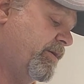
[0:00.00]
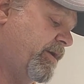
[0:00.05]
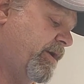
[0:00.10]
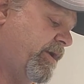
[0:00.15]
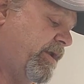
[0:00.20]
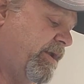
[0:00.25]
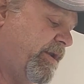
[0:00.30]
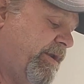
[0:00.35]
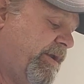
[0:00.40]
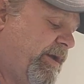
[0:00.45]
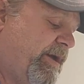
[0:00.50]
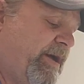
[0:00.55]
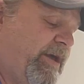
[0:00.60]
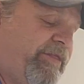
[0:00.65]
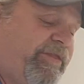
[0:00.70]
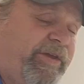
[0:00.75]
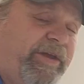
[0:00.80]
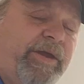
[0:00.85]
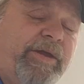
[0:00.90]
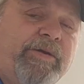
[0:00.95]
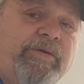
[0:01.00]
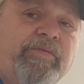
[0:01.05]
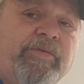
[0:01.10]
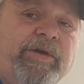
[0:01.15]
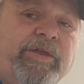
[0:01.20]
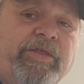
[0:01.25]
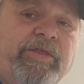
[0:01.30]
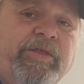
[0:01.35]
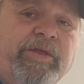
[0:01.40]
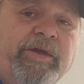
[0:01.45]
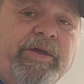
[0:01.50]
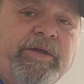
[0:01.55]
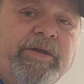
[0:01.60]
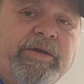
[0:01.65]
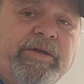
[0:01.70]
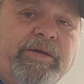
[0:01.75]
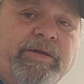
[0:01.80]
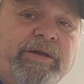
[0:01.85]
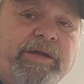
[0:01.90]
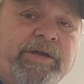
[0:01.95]
And I think with
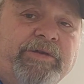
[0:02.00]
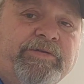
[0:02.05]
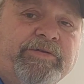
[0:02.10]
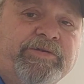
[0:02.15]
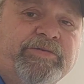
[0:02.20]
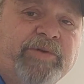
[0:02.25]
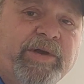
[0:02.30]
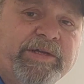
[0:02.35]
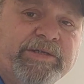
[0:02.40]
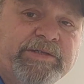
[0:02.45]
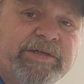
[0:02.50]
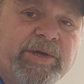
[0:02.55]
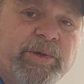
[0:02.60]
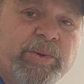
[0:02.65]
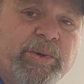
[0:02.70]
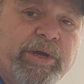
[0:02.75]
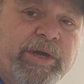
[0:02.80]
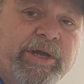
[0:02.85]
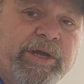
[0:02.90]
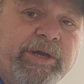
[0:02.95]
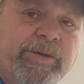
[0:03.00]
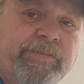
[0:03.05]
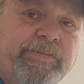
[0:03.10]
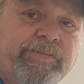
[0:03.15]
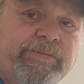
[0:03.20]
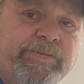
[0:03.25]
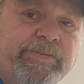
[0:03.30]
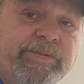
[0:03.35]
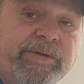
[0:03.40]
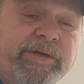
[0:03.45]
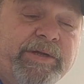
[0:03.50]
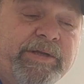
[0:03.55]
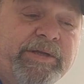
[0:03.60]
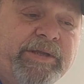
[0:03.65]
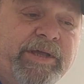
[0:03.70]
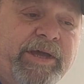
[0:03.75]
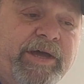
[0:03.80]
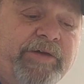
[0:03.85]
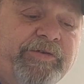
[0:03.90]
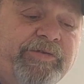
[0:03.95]
interest rates going up, the
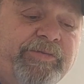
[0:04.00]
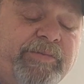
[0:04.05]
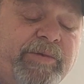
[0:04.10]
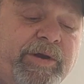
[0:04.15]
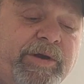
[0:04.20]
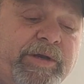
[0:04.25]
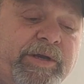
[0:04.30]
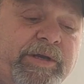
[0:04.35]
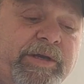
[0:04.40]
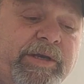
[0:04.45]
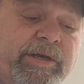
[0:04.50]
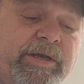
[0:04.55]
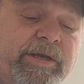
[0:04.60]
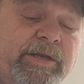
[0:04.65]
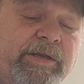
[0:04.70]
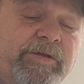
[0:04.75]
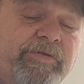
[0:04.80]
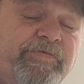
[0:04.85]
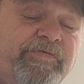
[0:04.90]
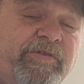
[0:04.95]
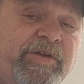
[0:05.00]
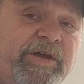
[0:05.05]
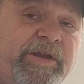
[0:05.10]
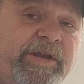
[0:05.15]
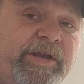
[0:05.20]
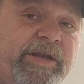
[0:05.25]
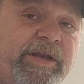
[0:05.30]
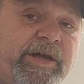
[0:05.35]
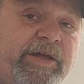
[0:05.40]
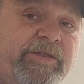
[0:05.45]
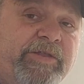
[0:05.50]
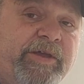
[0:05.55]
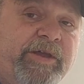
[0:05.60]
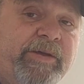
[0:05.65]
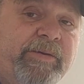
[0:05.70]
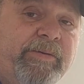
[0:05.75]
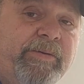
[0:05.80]
housing market getting a little flooded, I think